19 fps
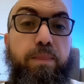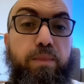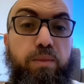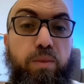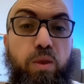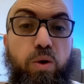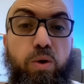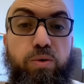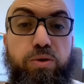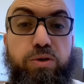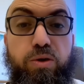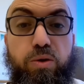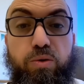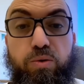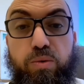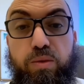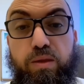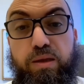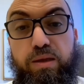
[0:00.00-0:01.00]

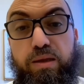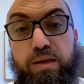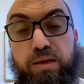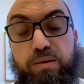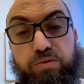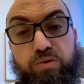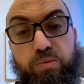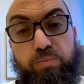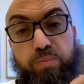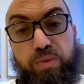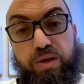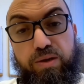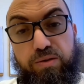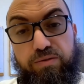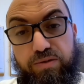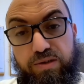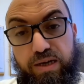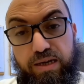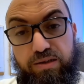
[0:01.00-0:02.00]
Also, if your blood
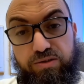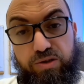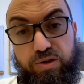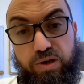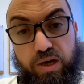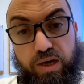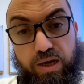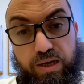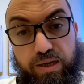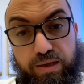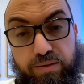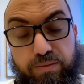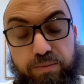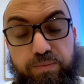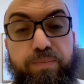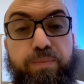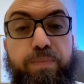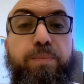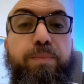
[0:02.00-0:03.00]
fats are high
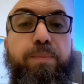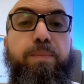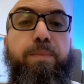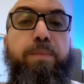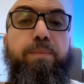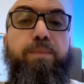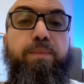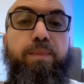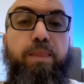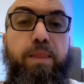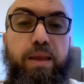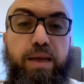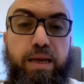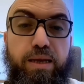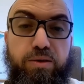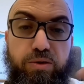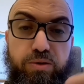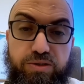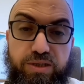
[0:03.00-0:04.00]

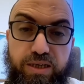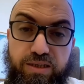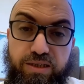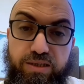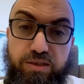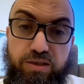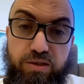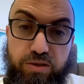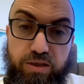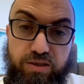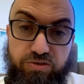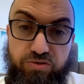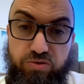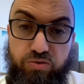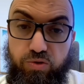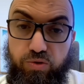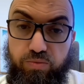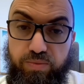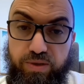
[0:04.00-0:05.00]
and you're taking
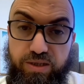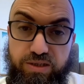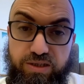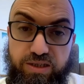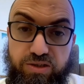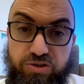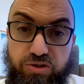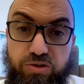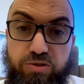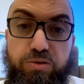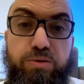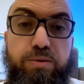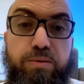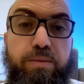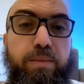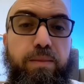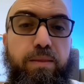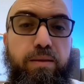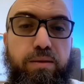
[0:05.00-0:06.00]
cholesterol medications,
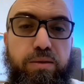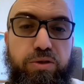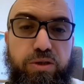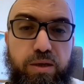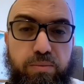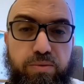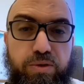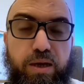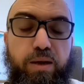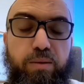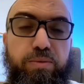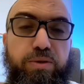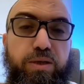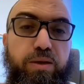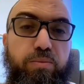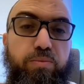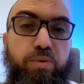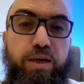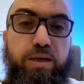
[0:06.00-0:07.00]
sometimes they
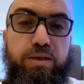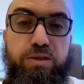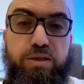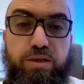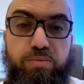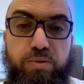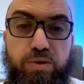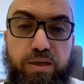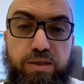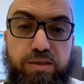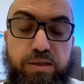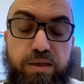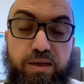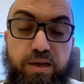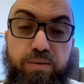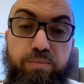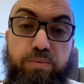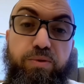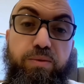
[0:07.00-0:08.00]
raise liver
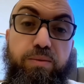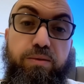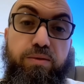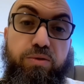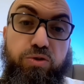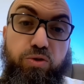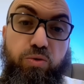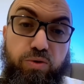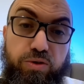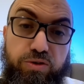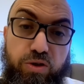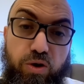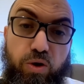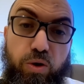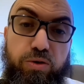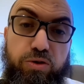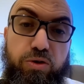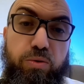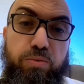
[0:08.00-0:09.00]
enzymes. So it's
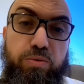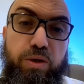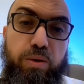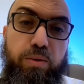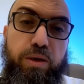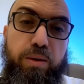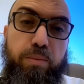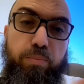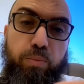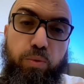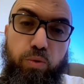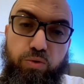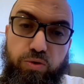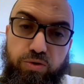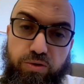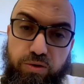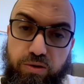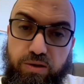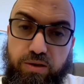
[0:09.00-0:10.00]
also very
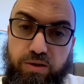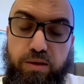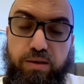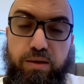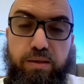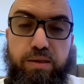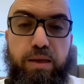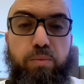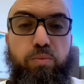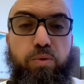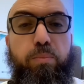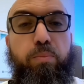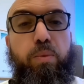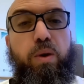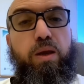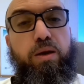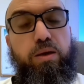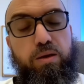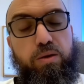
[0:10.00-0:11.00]
important that we
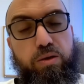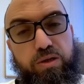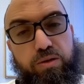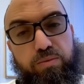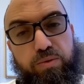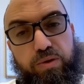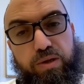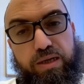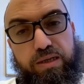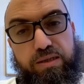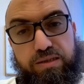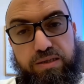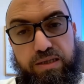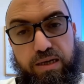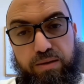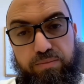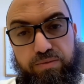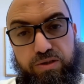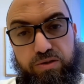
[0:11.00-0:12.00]
monitor liver
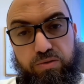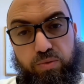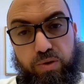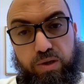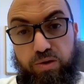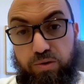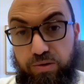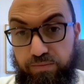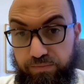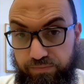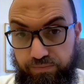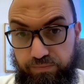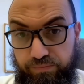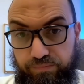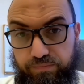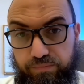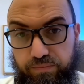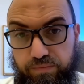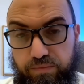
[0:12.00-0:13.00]
enzymes as well.
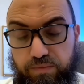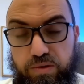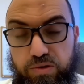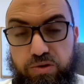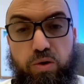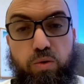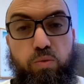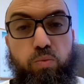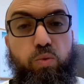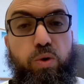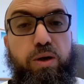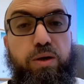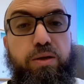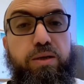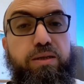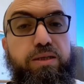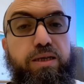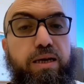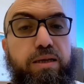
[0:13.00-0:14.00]
So what are the
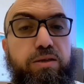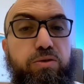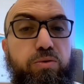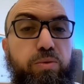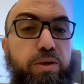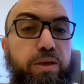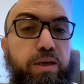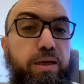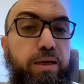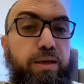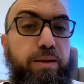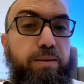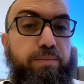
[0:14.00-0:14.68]
tests we need?